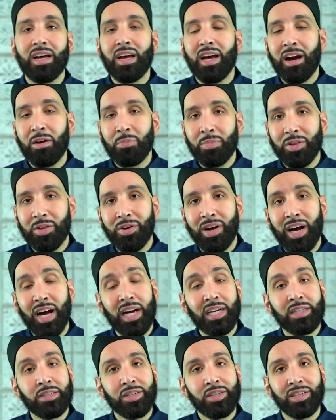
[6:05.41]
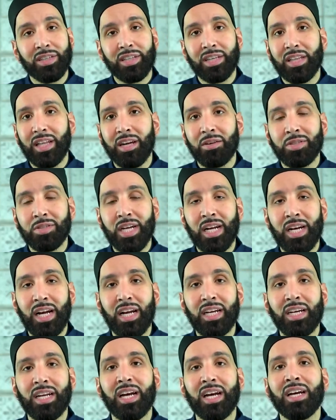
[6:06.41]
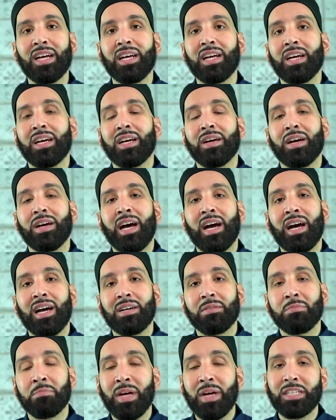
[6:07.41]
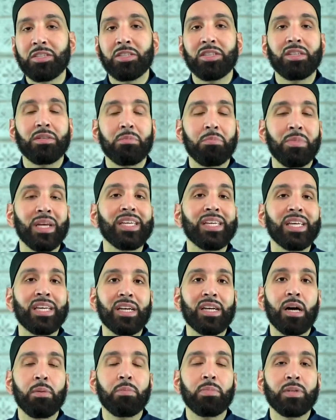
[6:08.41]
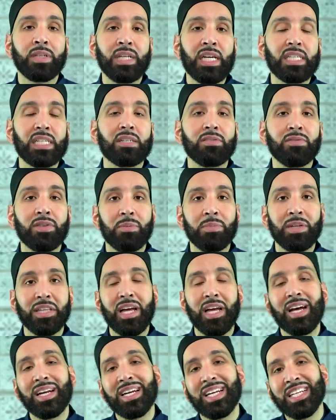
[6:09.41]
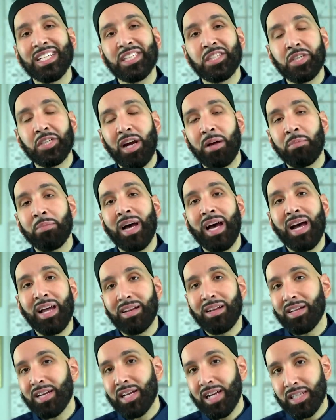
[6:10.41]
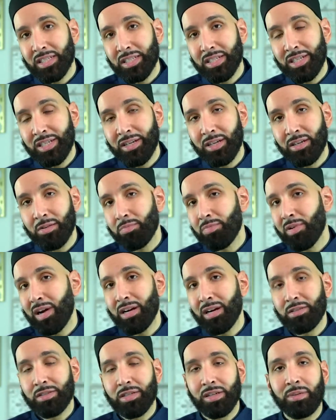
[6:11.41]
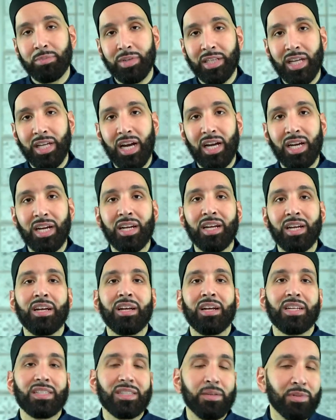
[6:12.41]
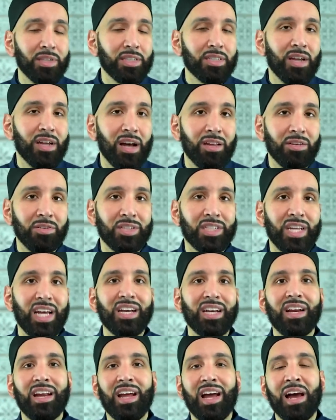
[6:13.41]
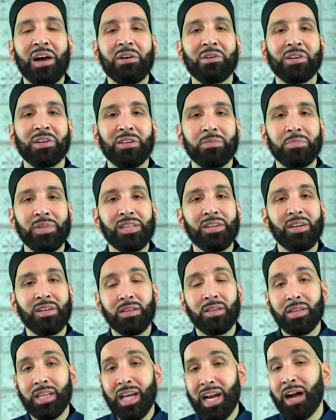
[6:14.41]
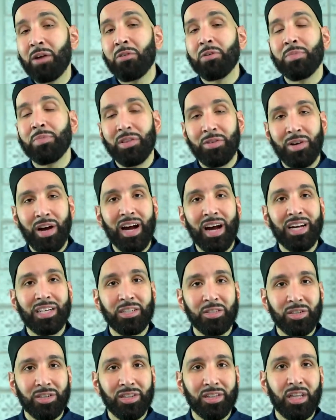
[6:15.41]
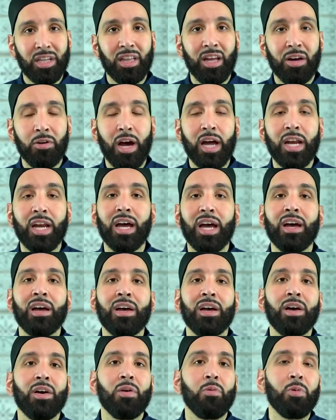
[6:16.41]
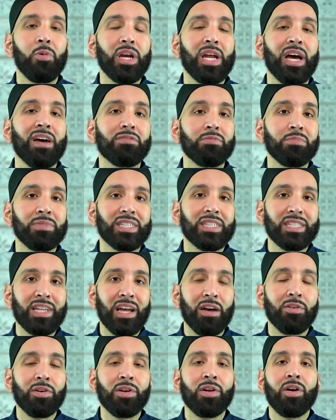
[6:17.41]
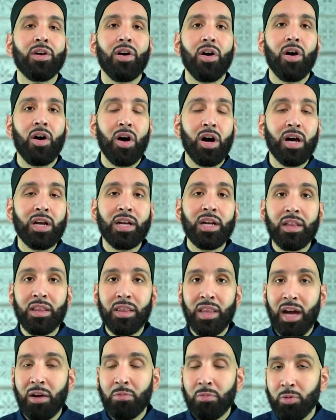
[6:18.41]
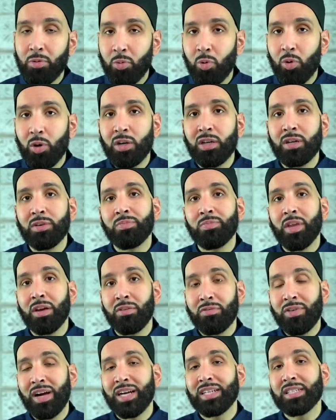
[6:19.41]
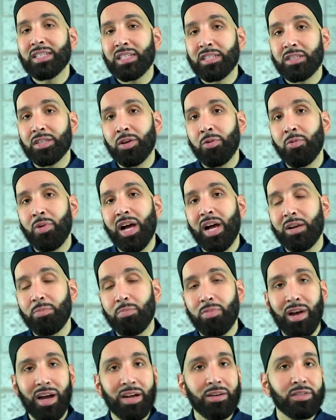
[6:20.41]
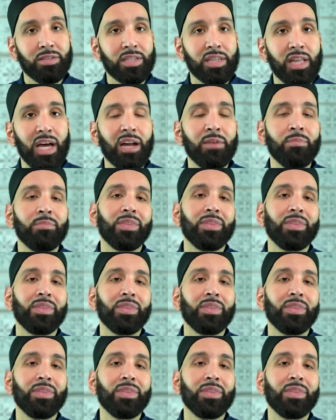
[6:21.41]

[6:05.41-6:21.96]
Our mother Aisha radiallahu ta'ala anha mentioned making up days of Ramadan in Sha'ban, the next year, prior to Ramadan. Some of the scholars said, how could it be that our mother Aisha radiallahu anha would have missed out on that reward of fasting Shawwal prior to that?